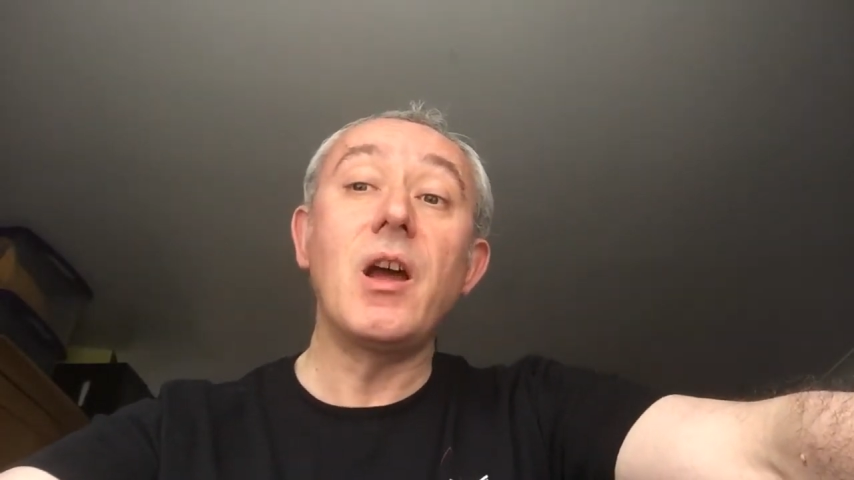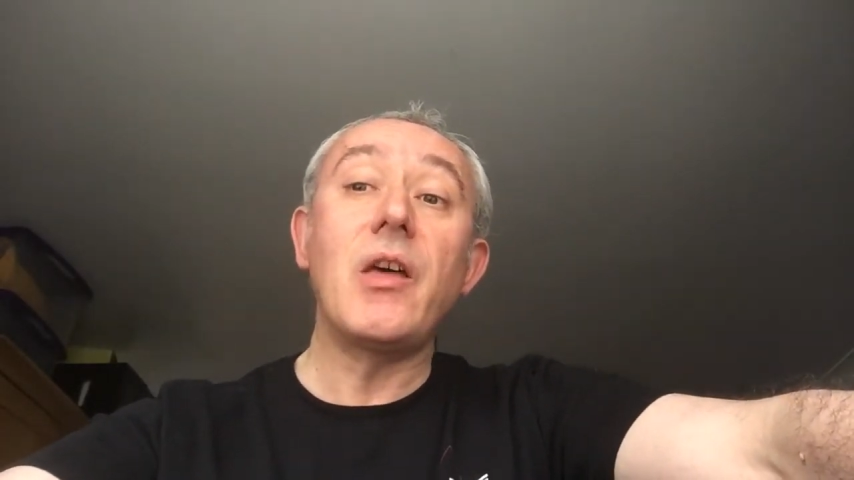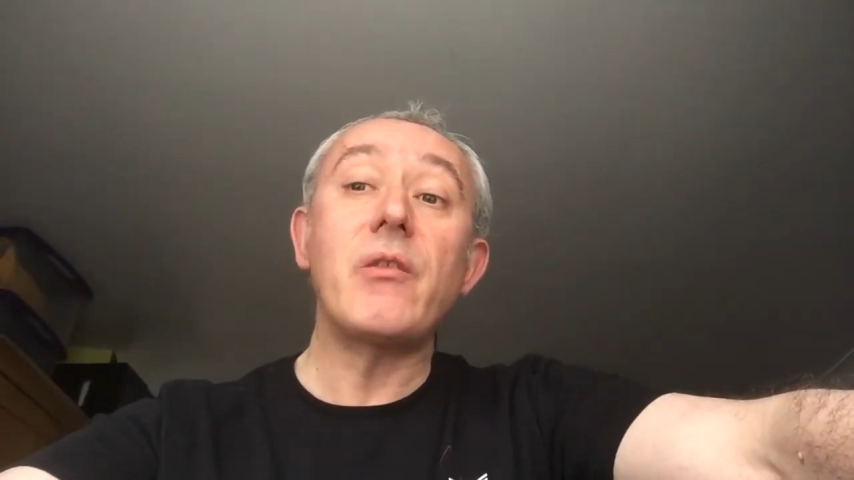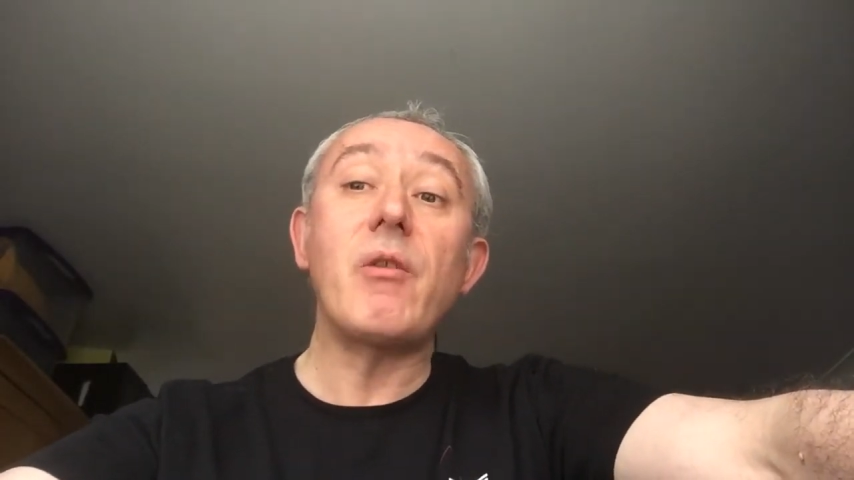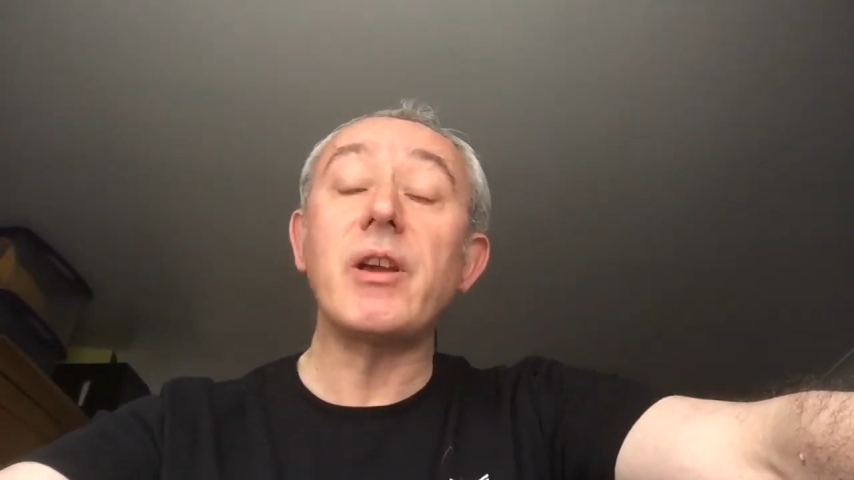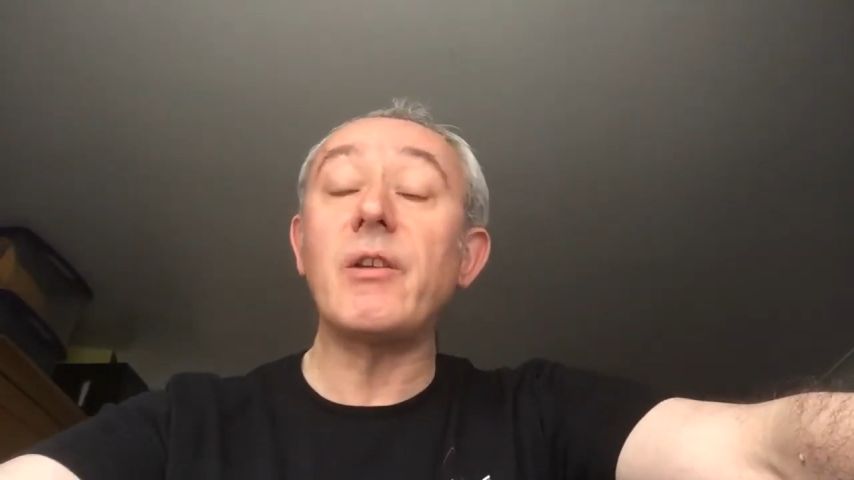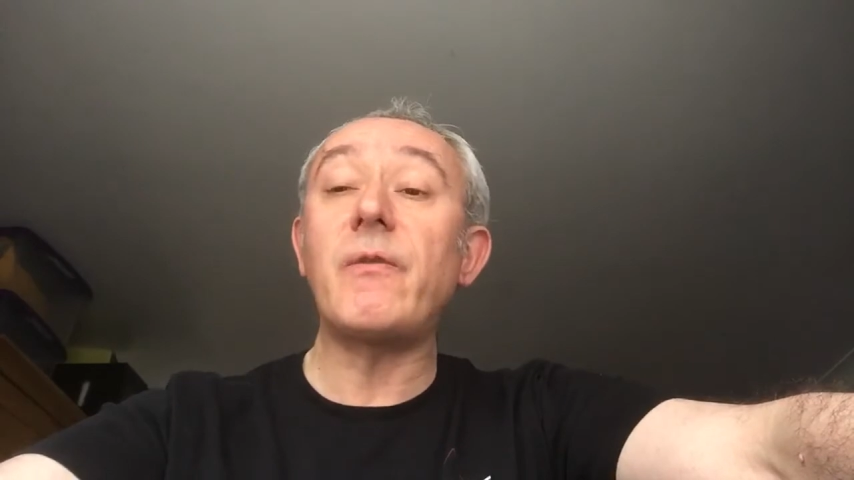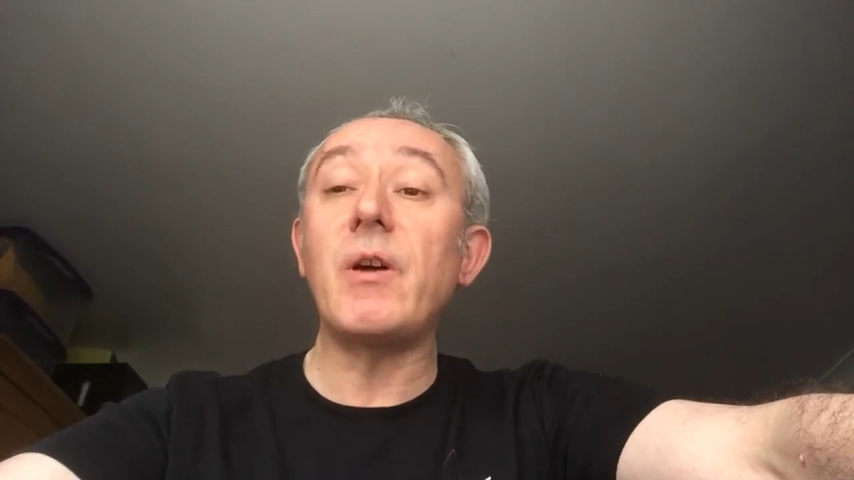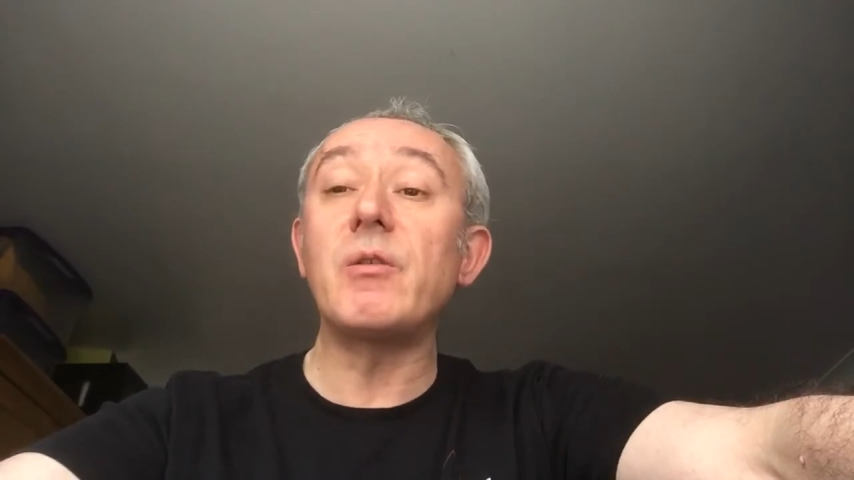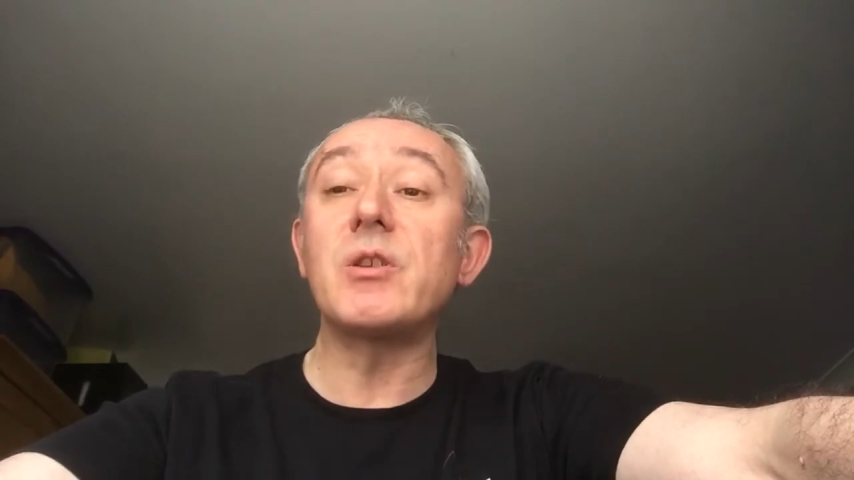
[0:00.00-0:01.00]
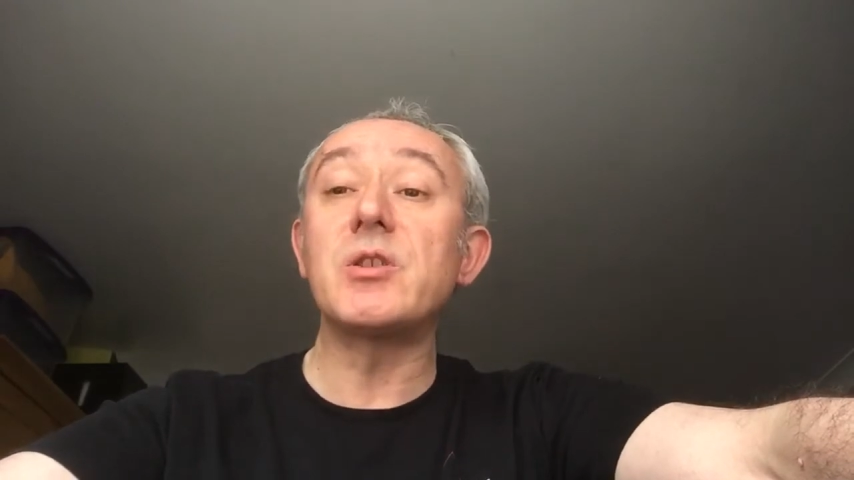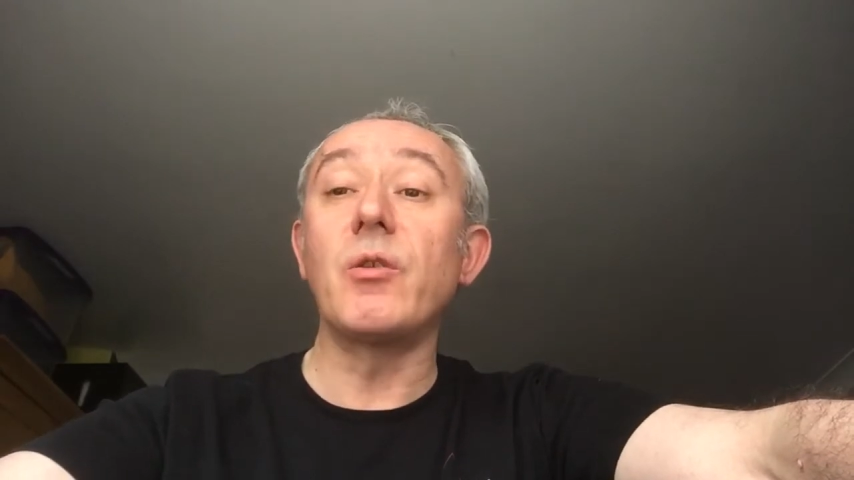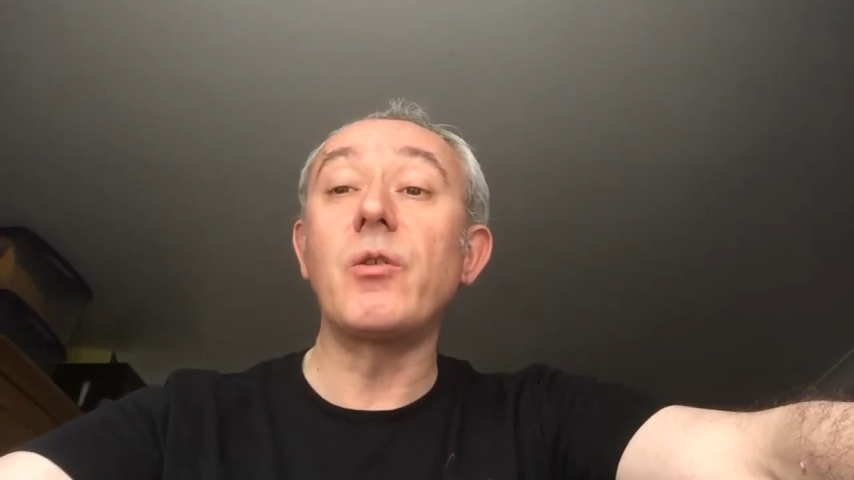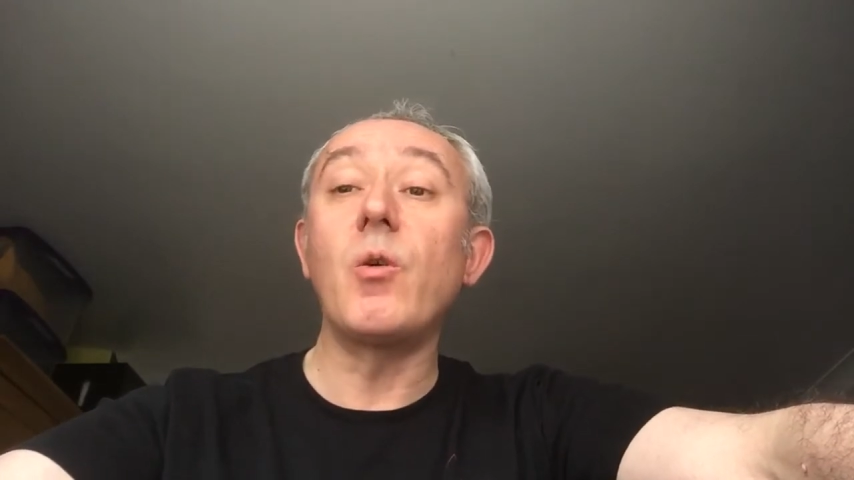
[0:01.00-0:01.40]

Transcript: They're only going to focus on